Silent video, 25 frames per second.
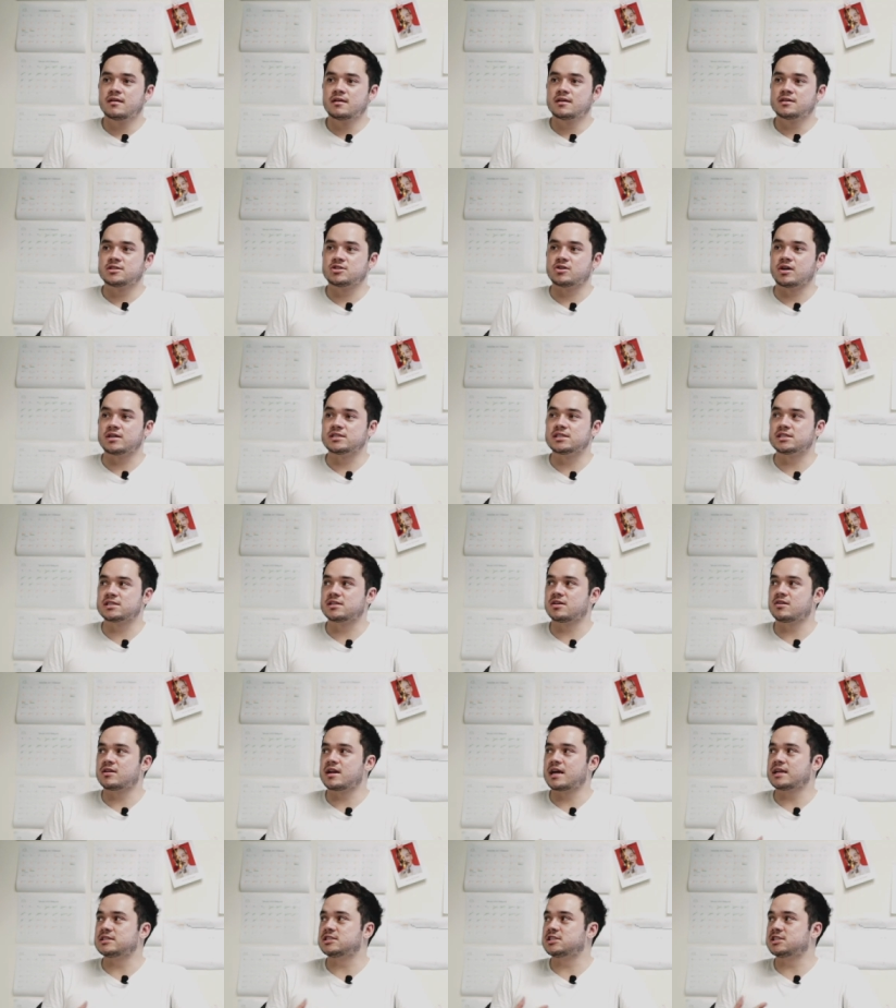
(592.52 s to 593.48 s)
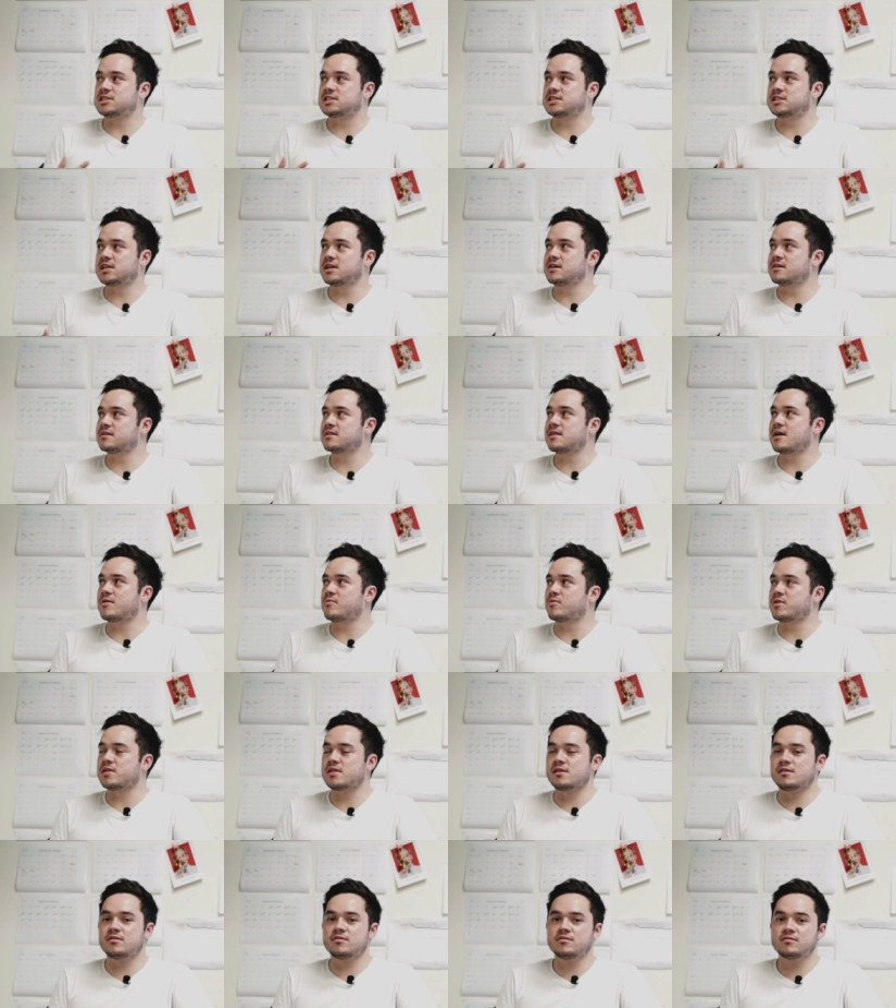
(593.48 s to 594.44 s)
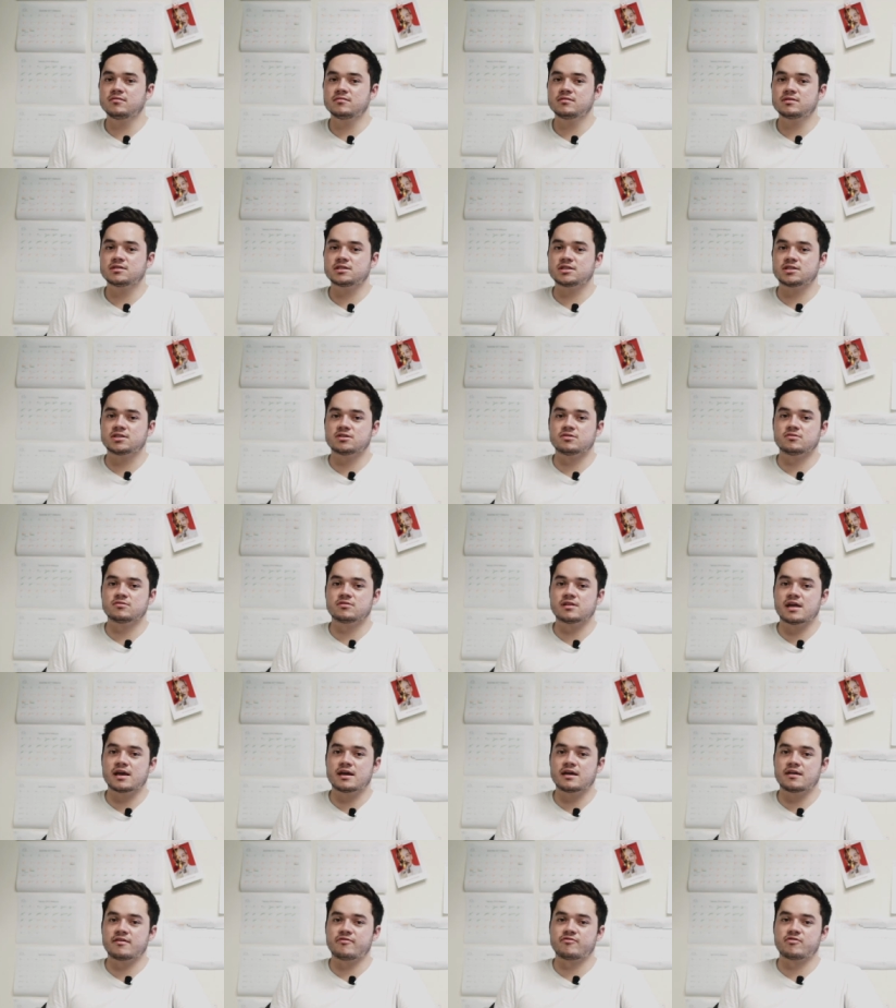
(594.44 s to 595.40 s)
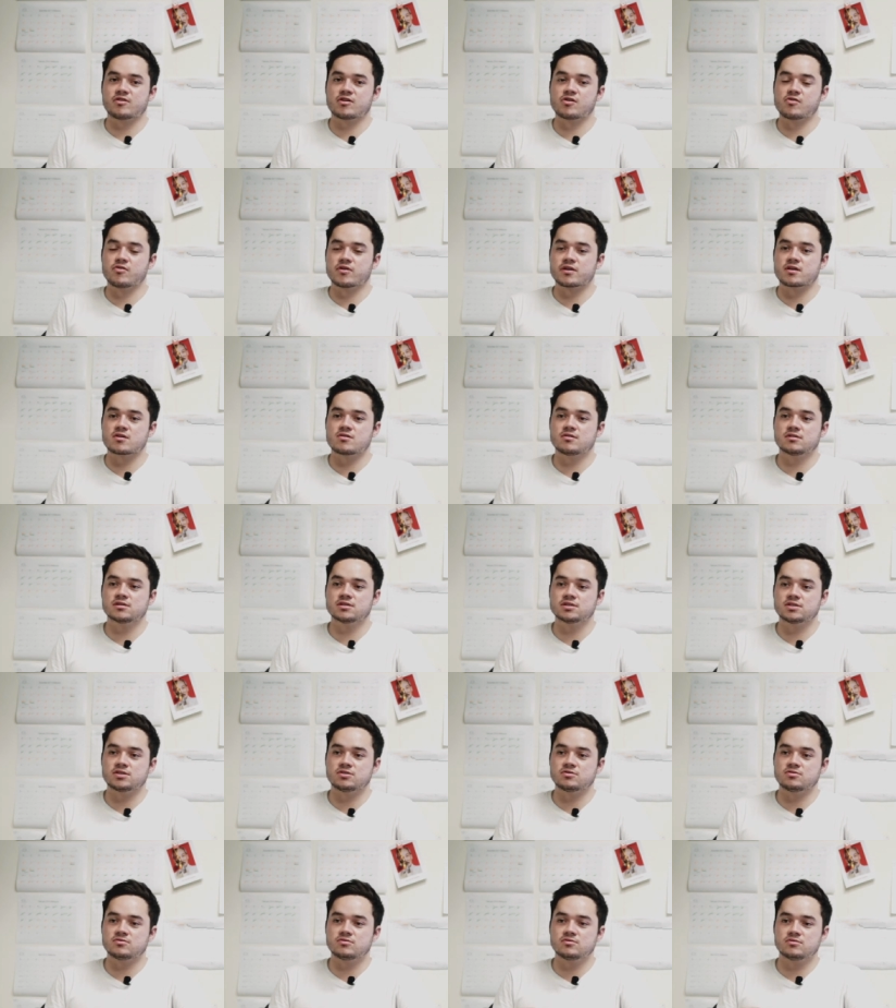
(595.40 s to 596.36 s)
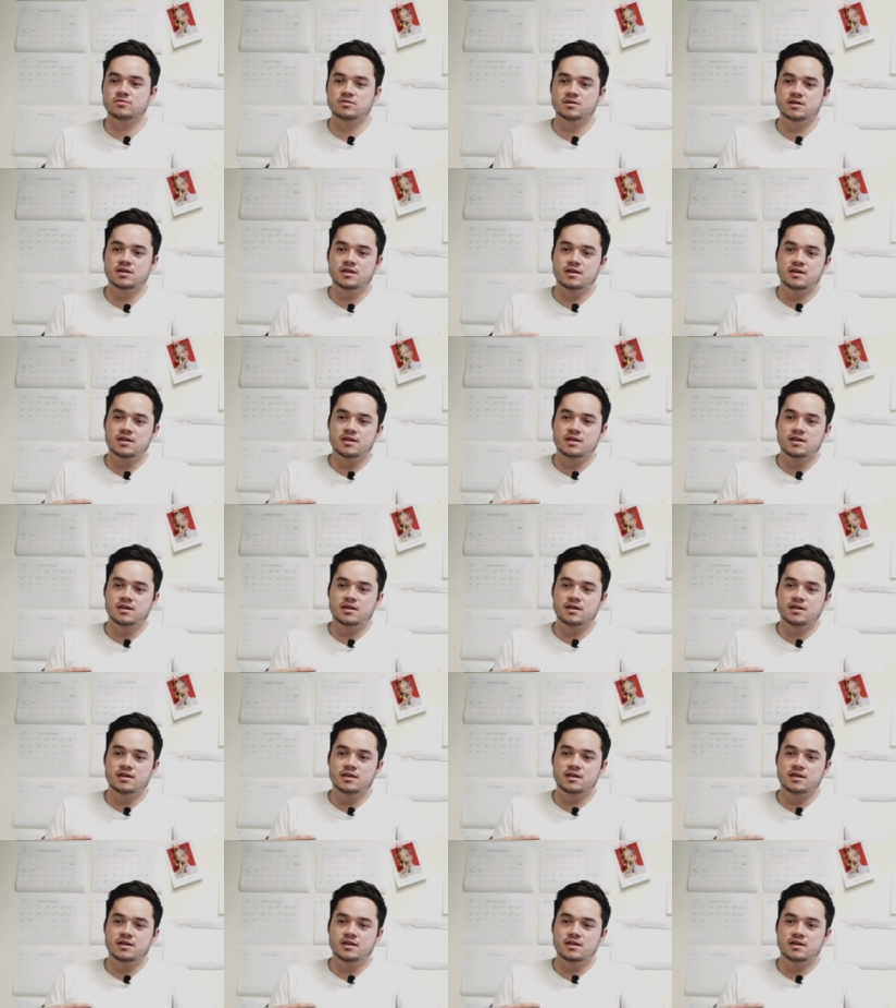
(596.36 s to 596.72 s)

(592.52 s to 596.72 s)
so I just thought I'd share that with you so that if you're going on to